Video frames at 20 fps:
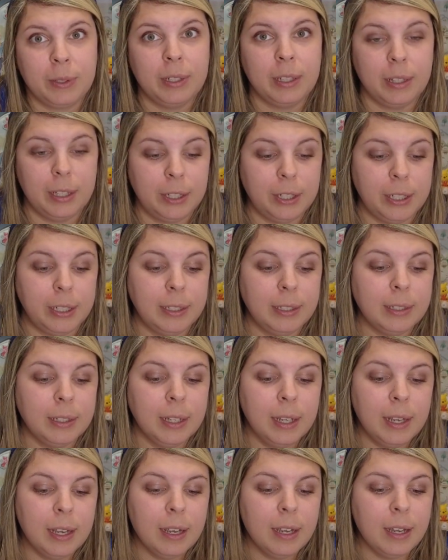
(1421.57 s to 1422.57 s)
delicious
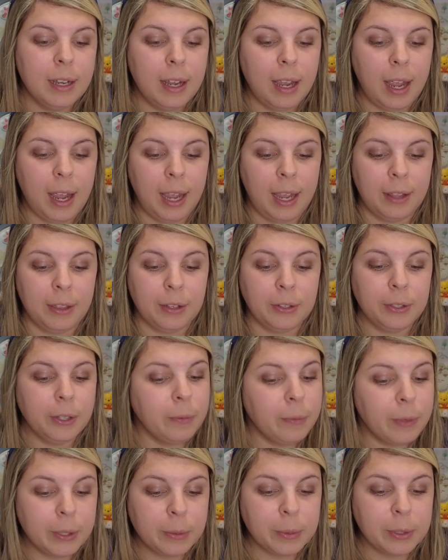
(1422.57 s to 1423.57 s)
and the
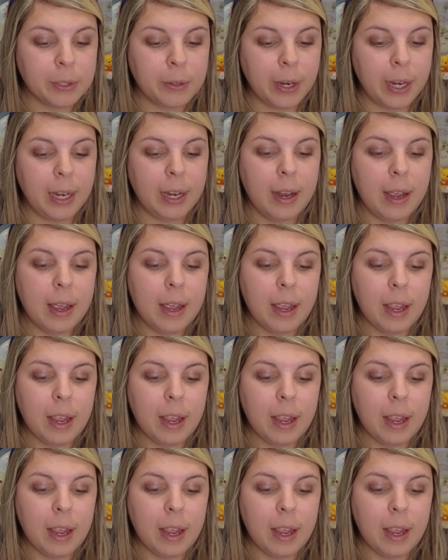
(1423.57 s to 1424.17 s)
service was great.